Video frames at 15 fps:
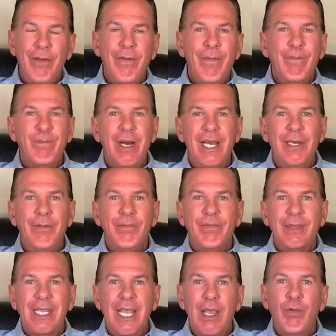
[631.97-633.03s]
But
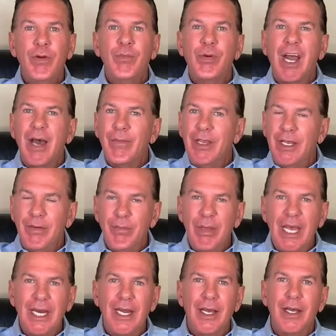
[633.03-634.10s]
it would probably have
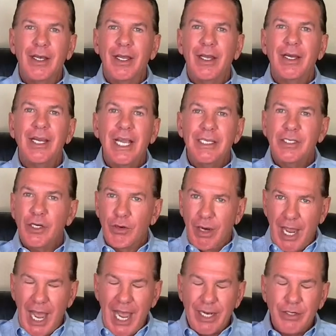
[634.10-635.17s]
been a lesser
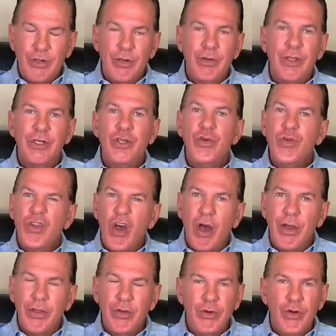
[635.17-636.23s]
actor that you
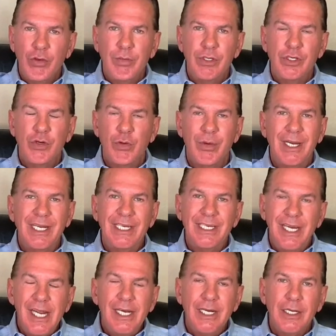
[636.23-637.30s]
thought you knew, but you really
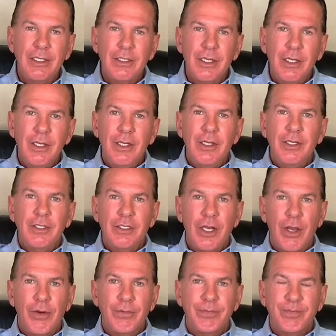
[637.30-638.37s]
didn't.
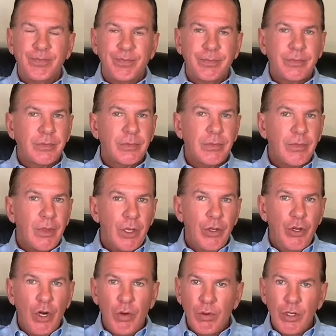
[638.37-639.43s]
So you
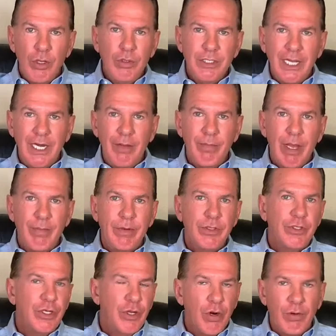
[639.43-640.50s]
don't lose any memories,
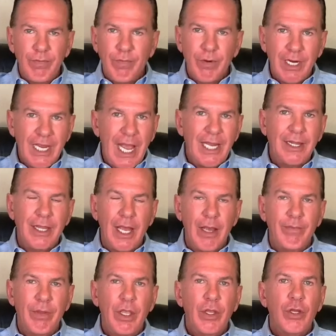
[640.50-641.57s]
you don't forget
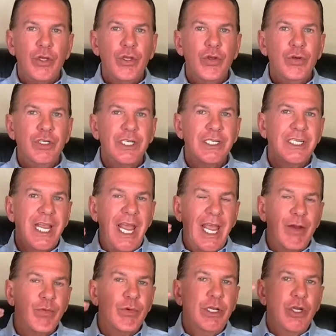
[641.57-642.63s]
them, you just
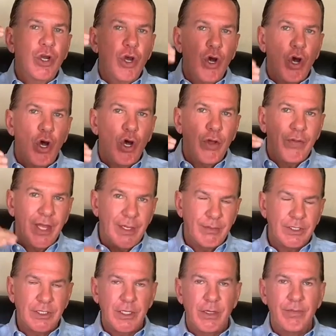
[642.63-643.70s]
can't recall them
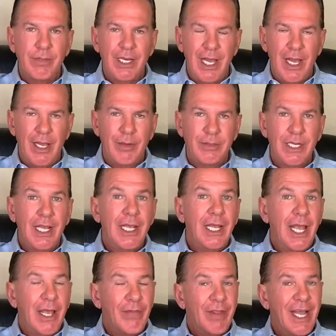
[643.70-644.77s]
sometimes.
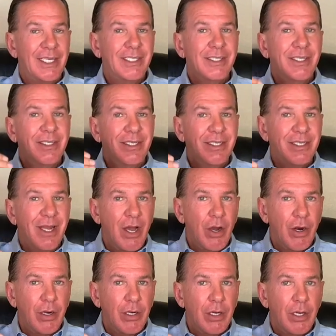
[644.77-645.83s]
And that's the
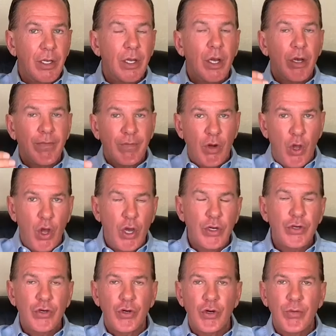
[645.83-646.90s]
start of
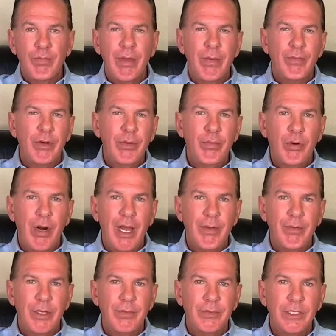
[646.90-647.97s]
long-term memory
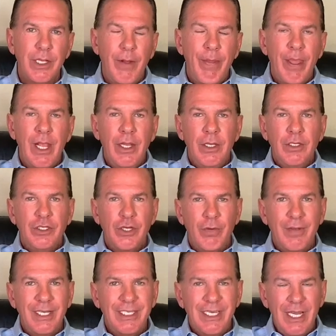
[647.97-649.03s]
problems. So
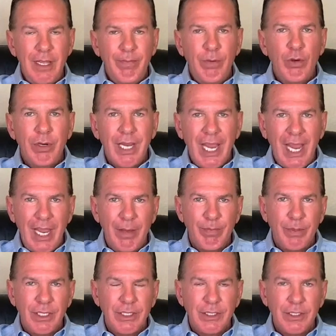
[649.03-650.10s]
this
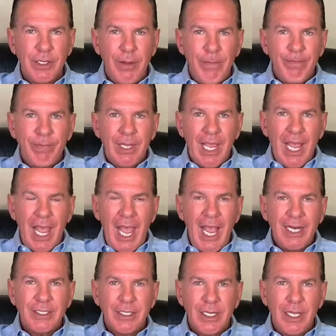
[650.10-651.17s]
hippocampus,
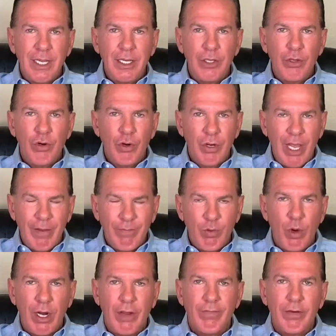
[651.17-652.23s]
actually, you don't have
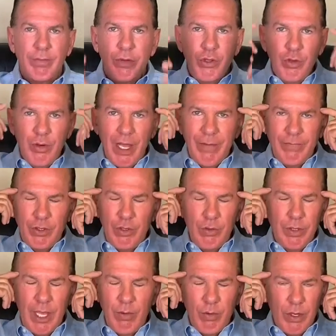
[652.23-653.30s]
one of them, you have two.
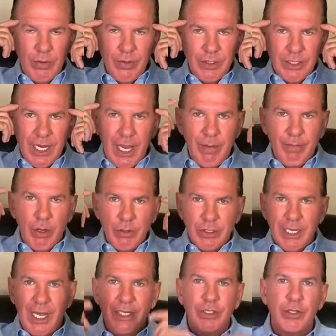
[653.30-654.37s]
They work the same, both
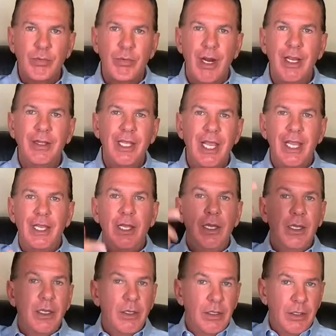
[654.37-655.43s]
sides of your brain. They
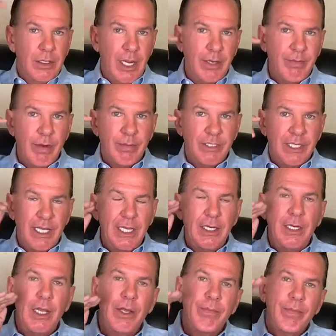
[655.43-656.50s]
take memories in
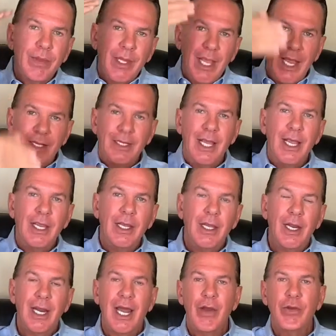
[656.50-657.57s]
and they
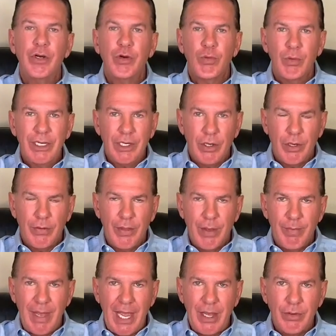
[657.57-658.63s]
allow you to recall
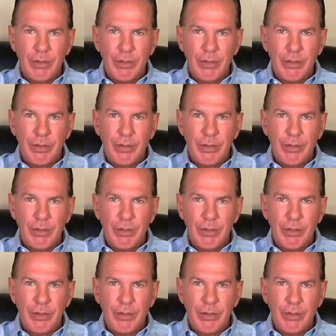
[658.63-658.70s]
them out.